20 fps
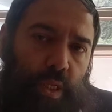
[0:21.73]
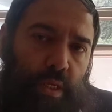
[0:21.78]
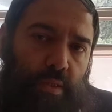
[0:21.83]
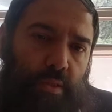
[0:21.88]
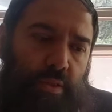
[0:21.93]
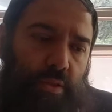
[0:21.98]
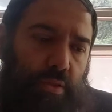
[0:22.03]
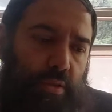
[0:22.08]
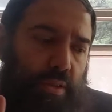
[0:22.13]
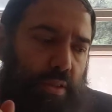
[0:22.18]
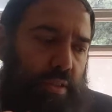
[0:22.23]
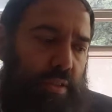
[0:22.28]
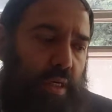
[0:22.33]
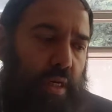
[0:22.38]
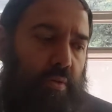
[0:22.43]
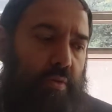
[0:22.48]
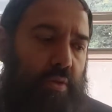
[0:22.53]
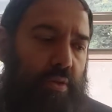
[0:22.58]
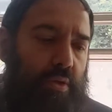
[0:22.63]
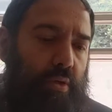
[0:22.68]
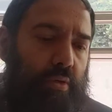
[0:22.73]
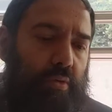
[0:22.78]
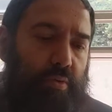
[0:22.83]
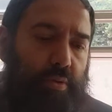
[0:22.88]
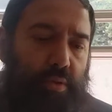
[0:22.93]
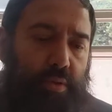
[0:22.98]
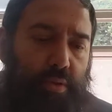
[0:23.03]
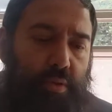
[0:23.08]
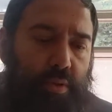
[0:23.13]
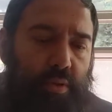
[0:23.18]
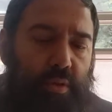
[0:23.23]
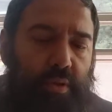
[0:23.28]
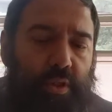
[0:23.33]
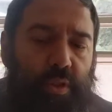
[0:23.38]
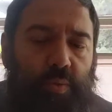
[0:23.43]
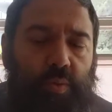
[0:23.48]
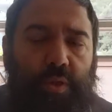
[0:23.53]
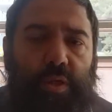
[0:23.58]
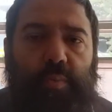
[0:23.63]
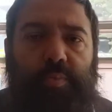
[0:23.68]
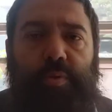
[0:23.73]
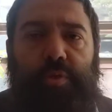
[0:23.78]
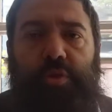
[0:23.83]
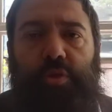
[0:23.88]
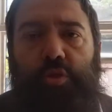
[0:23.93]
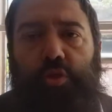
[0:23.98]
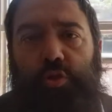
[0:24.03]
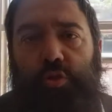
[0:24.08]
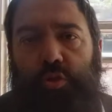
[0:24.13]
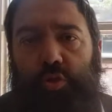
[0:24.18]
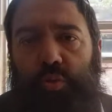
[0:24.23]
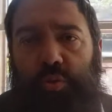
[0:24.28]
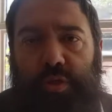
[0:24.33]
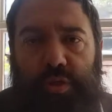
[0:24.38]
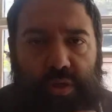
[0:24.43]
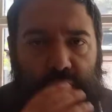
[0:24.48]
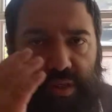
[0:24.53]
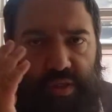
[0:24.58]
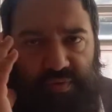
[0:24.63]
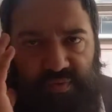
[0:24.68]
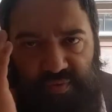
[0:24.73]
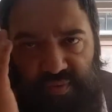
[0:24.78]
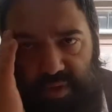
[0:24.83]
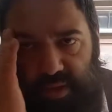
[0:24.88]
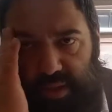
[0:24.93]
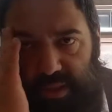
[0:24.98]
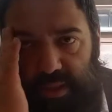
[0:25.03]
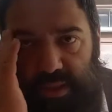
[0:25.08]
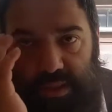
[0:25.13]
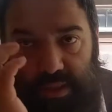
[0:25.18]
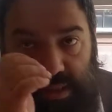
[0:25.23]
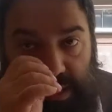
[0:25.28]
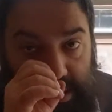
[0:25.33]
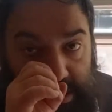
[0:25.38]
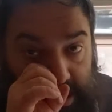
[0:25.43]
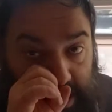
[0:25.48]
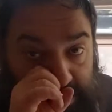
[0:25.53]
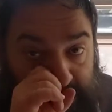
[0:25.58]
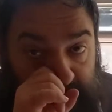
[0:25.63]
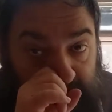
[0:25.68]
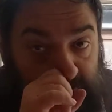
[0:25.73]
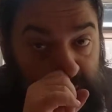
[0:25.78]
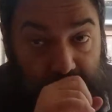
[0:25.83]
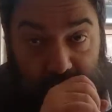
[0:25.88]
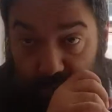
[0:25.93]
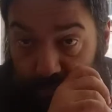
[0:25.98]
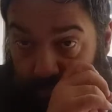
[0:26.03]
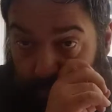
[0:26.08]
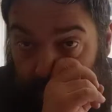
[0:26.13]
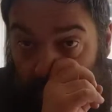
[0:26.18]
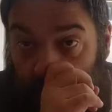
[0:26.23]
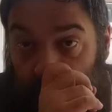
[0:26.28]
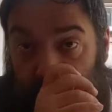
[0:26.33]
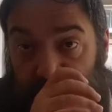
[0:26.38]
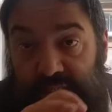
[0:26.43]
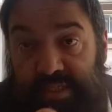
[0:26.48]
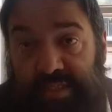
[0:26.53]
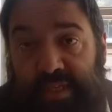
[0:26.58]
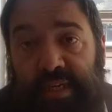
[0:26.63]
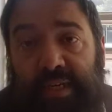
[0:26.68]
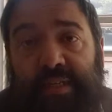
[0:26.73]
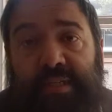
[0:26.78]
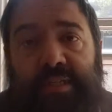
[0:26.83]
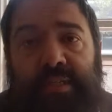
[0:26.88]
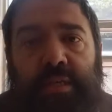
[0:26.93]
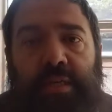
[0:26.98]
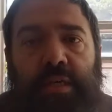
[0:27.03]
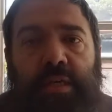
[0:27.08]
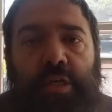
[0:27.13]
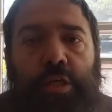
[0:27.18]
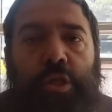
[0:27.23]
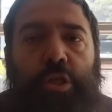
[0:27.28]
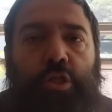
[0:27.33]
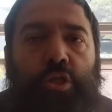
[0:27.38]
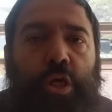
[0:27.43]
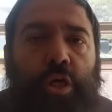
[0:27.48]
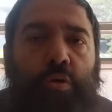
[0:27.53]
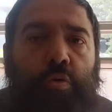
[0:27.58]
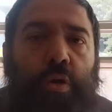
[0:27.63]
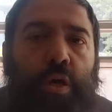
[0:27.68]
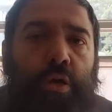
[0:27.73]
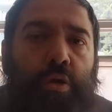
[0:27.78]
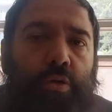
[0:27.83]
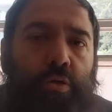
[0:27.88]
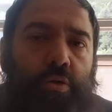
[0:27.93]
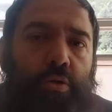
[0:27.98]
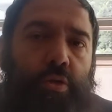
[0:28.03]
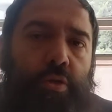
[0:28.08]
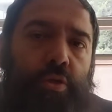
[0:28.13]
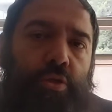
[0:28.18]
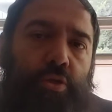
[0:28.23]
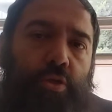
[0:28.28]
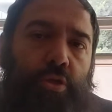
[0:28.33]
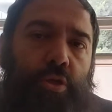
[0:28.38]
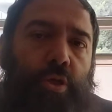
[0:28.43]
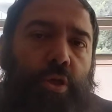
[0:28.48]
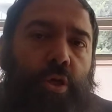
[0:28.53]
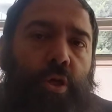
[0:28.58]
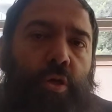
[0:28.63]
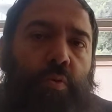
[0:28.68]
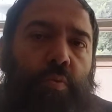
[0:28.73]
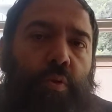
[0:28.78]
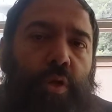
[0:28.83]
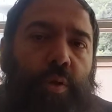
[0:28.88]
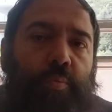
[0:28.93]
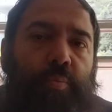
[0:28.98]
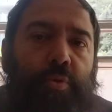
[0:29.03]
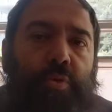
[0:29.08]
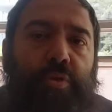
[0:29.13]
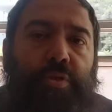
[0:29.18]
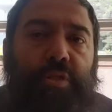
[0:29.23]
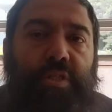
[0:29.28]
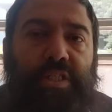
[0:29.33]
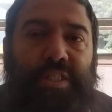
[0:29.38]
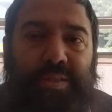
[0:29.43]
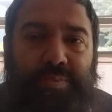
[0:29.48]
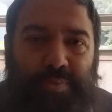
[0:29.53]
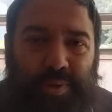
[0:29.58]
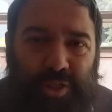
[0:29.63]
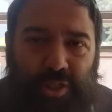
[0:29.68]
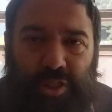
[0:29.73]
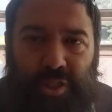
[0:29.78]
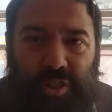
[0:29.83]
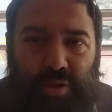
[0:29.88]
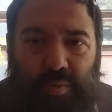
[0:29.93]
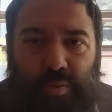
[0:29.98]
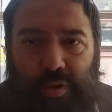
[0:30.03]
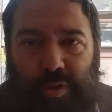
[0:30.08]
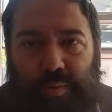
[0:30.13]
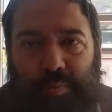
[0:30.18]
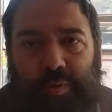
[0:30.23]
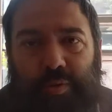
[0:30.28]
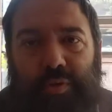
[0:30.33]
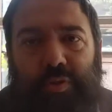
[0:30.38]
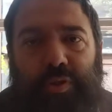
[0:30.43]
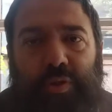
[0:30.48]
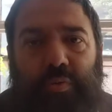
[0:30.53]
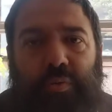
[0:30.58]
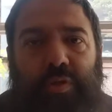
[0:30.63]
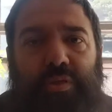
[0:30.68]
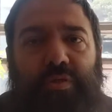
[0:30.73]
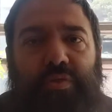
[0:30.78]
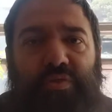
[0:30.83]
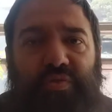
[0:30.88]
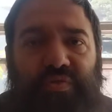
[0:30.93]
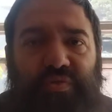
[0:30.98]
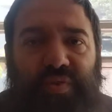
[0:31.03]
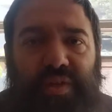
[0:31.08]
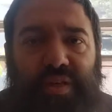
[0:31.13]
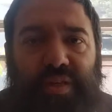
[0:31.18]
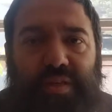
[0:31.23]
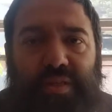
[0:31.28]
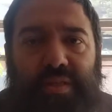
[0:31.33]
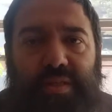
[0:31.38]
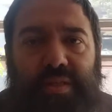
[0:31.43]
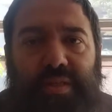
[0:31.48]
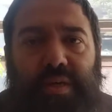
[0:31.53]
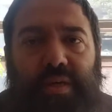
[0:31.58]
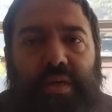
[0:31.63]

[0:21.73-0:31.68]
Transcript: So this is how it goes. This one a person should do when he feels he starts having the Ari says in Sharuch HaKodesh, when a person, especially when a person wants to fix